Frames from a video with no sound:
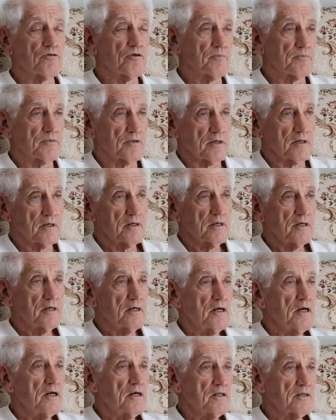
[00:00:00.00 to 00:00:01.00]
trip to
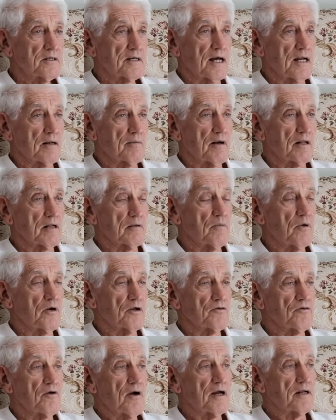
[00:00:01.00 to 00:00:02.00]
Cunnamulla by
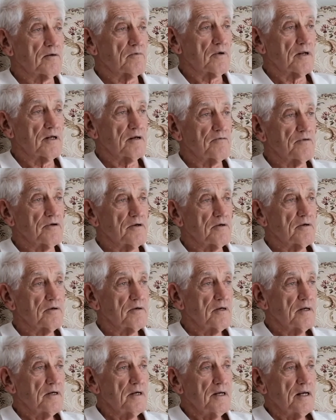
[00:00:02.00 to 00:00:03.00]
train, what have you.
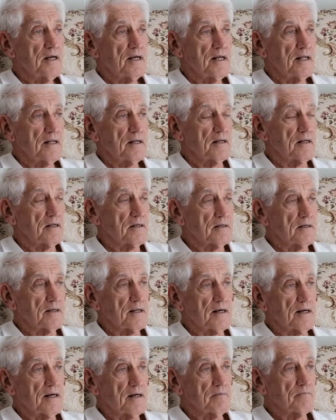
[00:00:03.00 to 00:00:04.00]
And
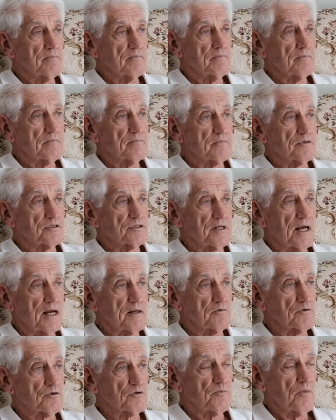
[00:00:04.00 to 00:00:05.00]
stayed
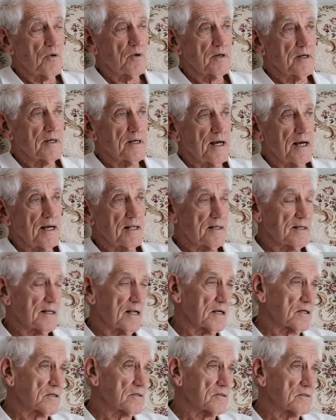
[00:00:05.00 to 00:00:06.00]
with my aunt and
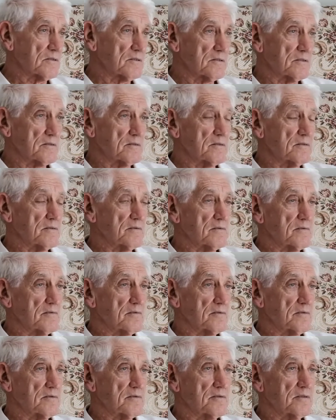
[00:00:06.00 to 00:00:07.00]
uncle and
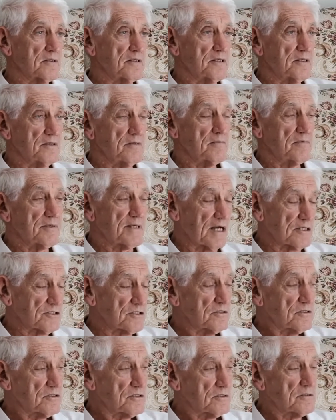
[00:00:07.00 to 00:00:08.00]
the
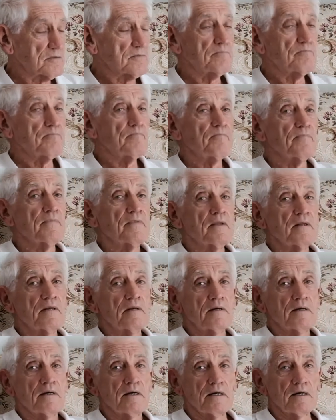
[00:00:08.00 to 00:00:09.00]
cousins.
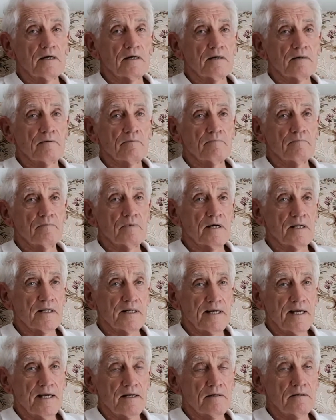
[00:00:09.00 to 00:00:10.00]
And
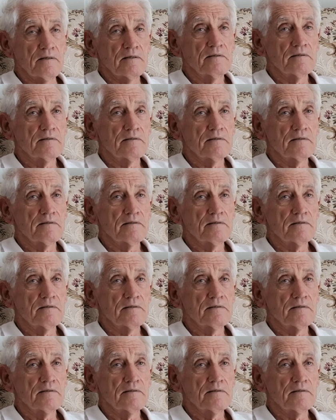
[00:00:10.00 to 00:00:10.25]
again,